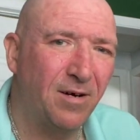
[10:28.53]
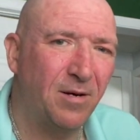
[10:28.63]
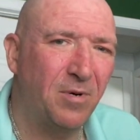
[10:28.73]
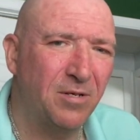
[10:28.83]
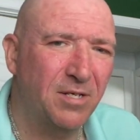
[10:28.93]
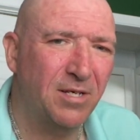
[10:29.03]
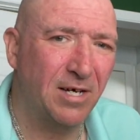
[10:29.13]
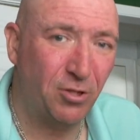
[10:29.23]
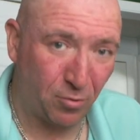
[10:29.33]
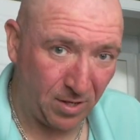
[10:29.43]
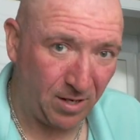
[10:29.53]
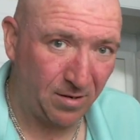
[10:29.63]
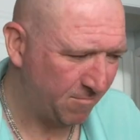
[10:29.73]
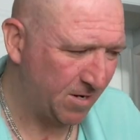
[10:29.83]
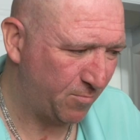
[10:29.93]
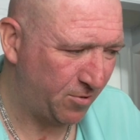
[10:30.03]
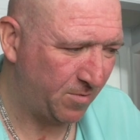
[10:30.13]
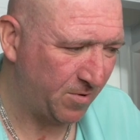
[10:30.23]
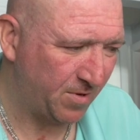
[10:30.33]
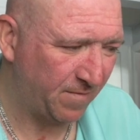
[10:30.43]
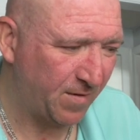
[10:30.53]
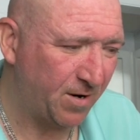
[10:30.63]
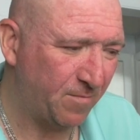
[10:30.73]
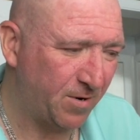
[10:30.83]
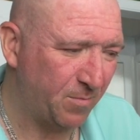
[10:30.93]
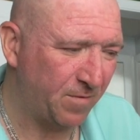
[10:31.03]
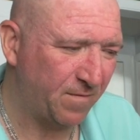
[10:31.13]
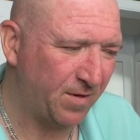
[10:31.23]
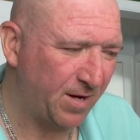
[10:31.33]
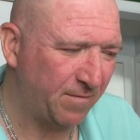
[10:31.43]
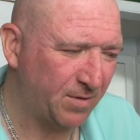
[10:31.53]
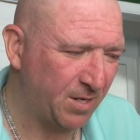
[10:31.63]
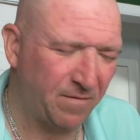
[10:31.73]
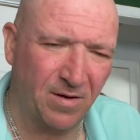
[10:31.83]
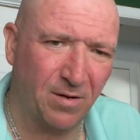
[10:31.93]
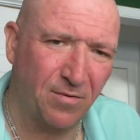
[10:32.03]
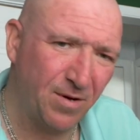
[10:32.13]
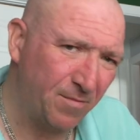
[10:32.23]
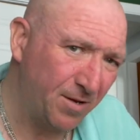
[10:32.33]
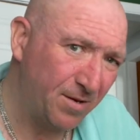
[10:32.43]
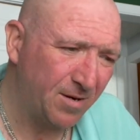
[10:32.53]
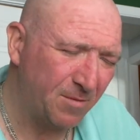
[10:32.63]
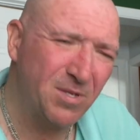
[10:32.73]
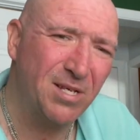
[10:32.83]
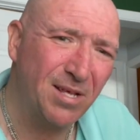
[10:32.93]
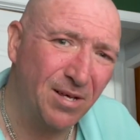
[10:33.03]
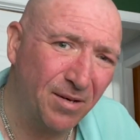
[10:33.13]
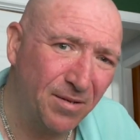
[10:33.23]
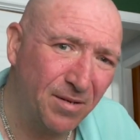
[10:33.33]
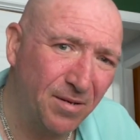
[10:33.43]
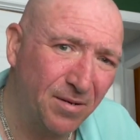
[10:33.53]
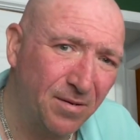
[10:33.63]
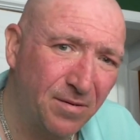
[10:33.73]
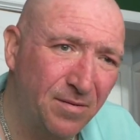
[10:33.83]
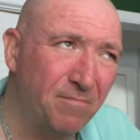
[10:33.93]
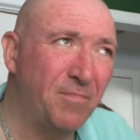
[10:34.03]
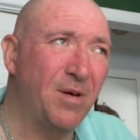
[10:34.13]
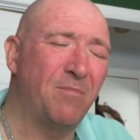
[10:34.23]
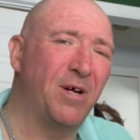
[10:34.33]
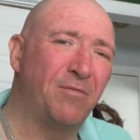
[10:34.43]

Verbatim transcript: about scheduling an appointment with the fire department for life-saving equipment? I'm selling it. Not my